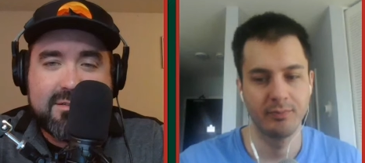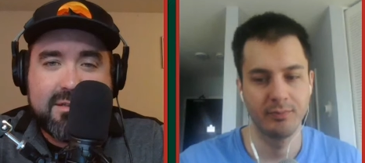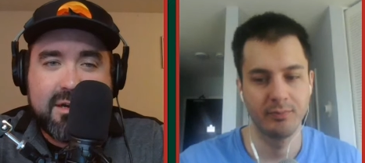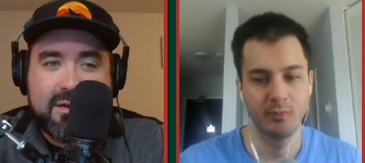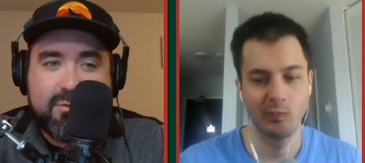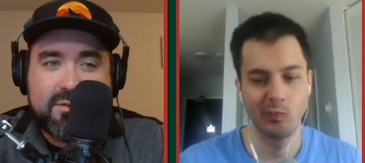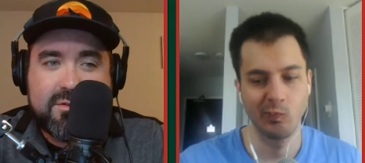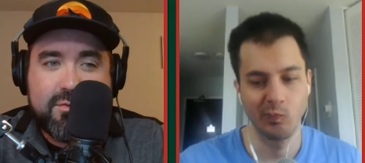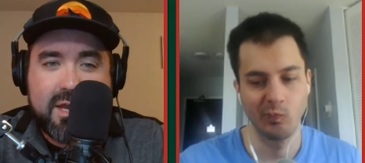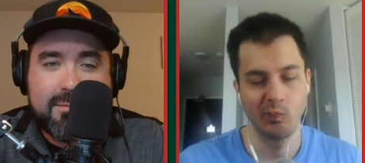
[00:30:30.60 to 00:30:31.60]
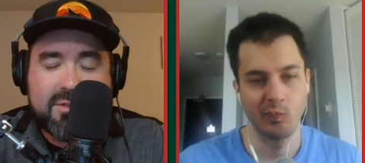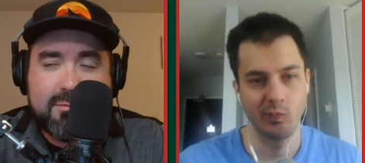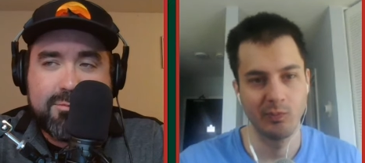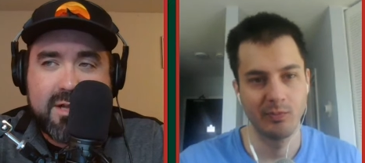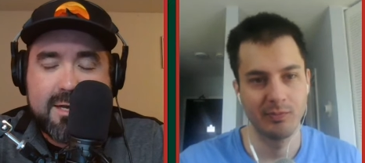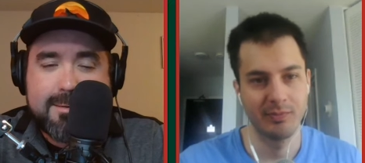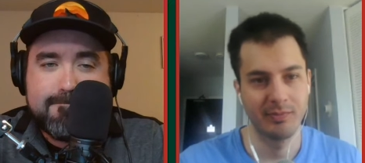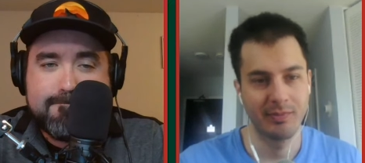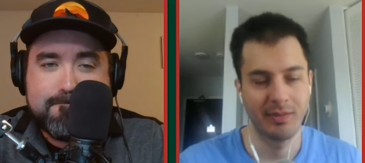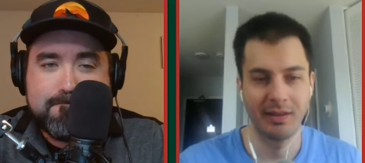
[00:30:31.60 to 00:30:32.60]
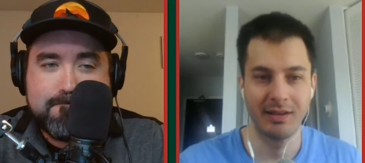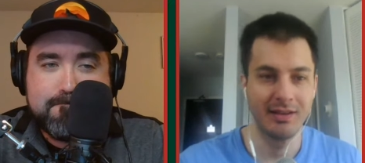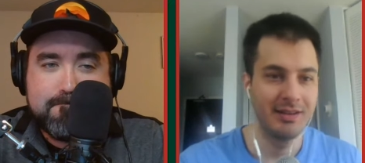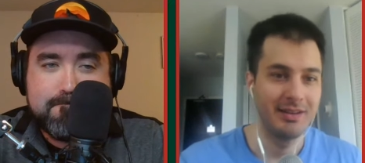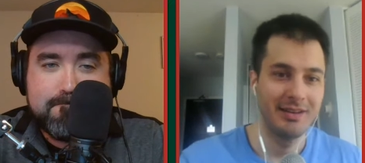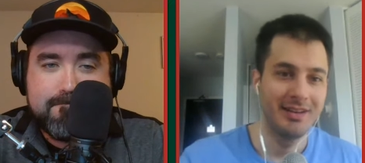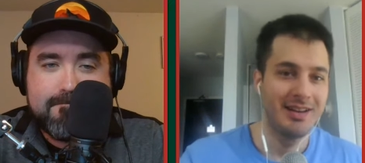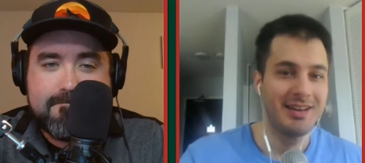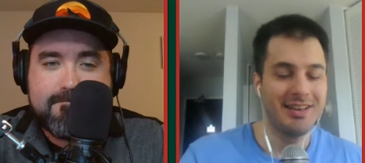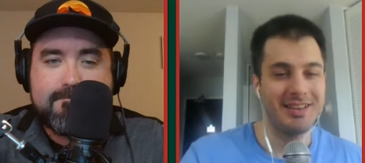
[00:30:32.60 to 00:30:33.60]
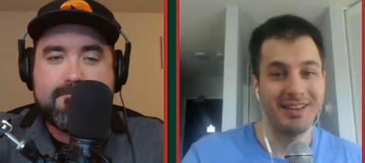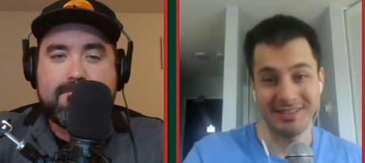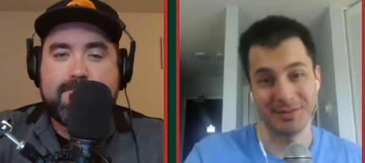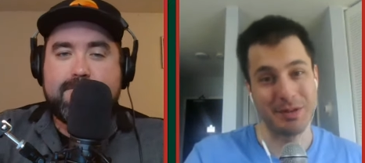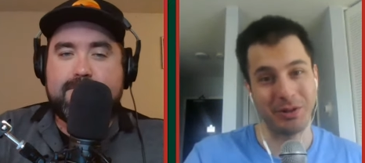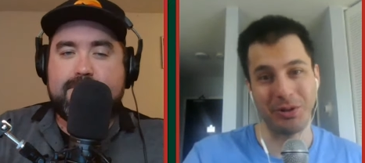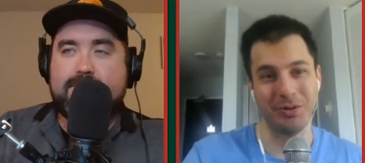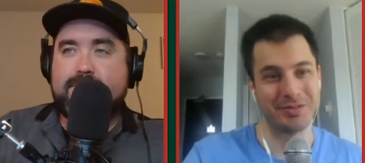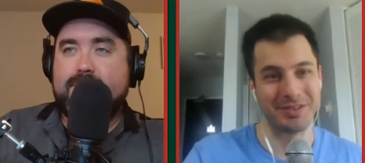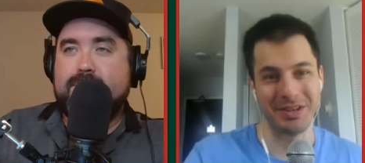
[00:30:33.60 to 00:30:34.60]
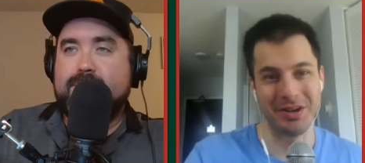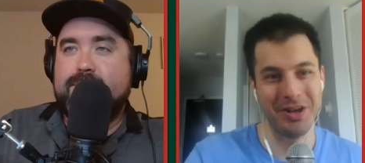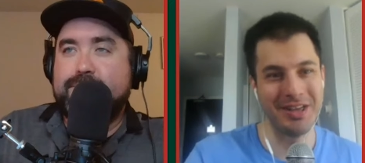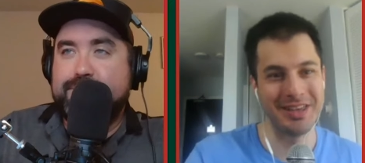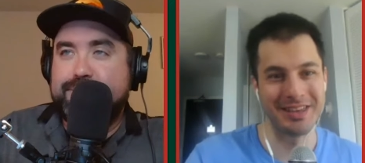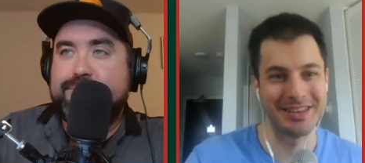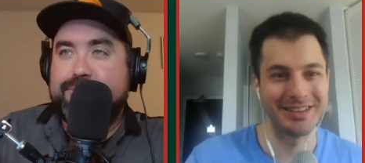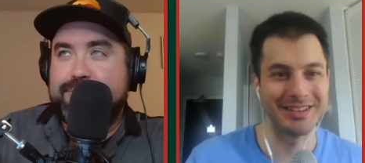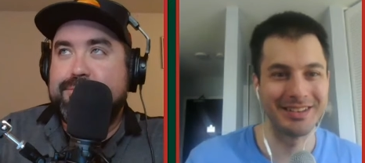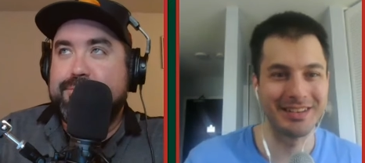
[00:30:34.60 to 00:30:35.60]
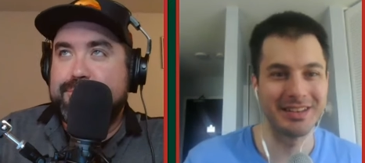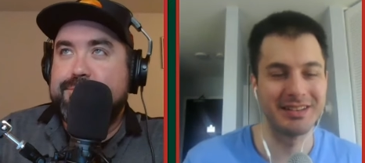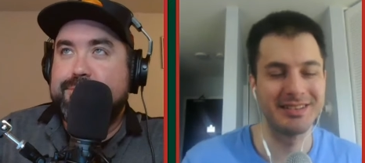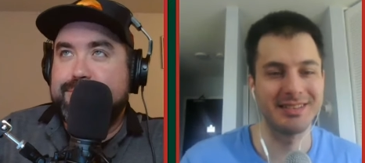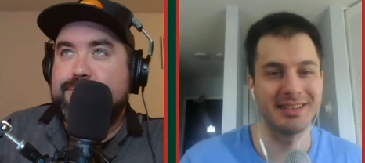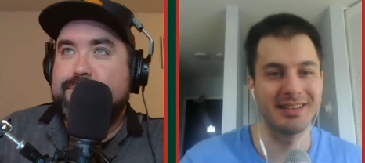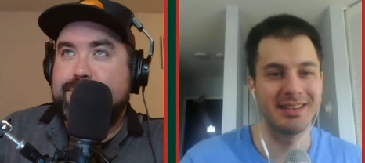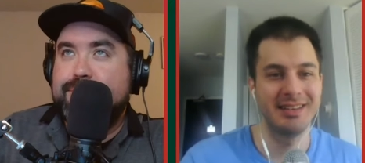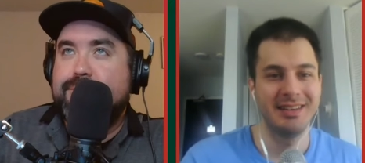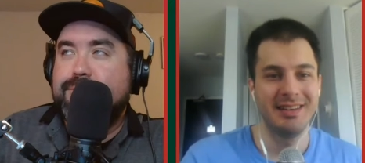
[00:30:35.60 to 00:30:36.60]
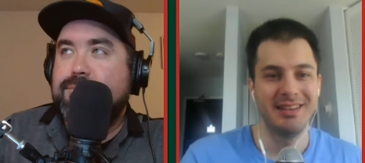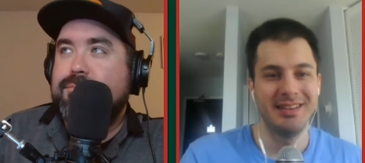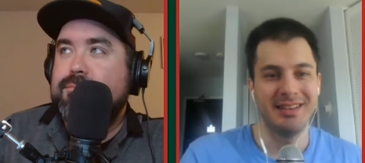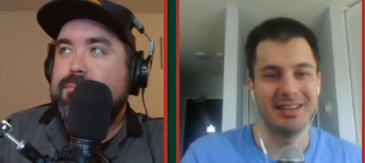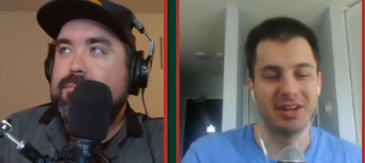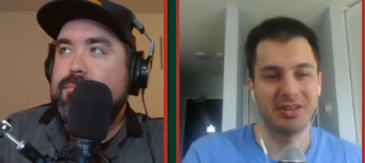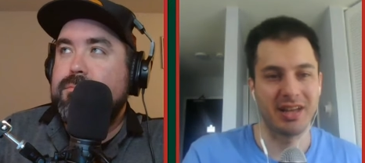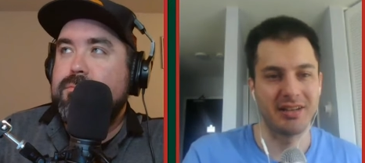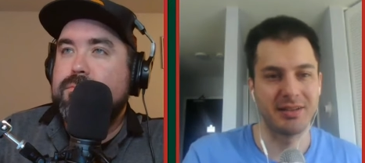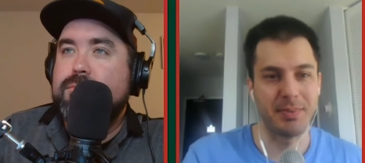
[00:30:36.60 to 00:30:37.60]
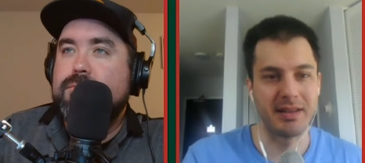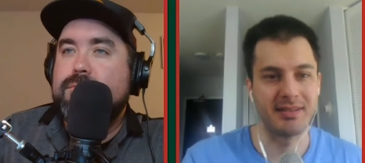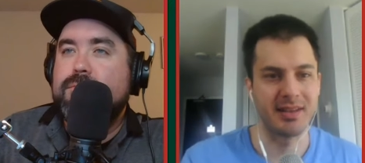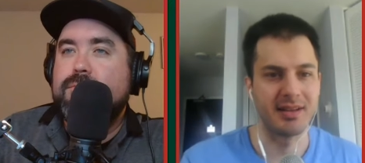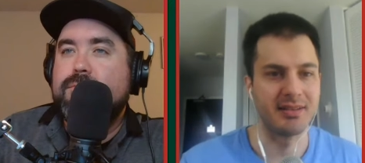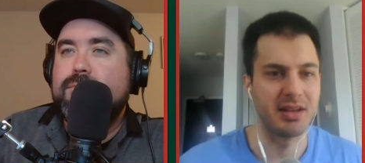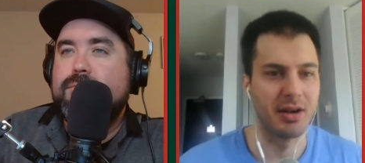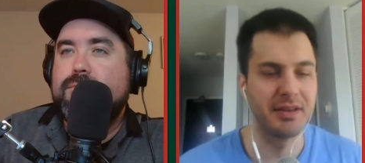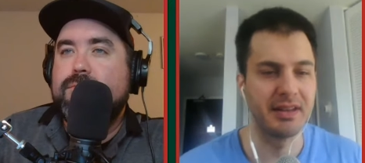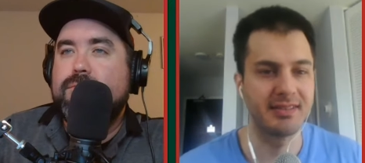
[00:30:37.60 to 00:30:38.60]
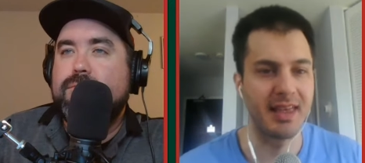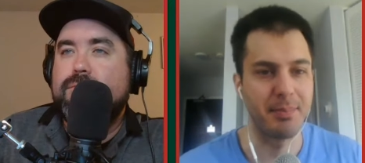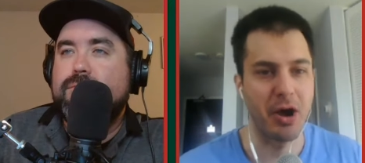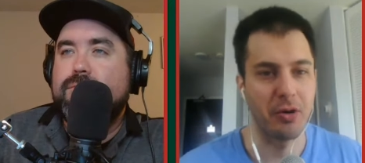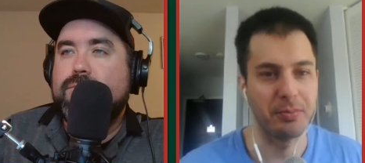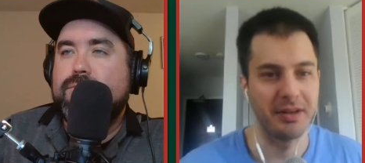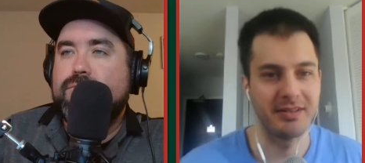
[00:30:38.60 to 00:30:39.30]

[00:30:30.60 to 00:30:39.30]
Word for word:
Speaker 1: done with two games to play?
Speaker 2: That's going to be close. So, you know, it, it, uh, it all kind of depends on, you know, if he gets that power play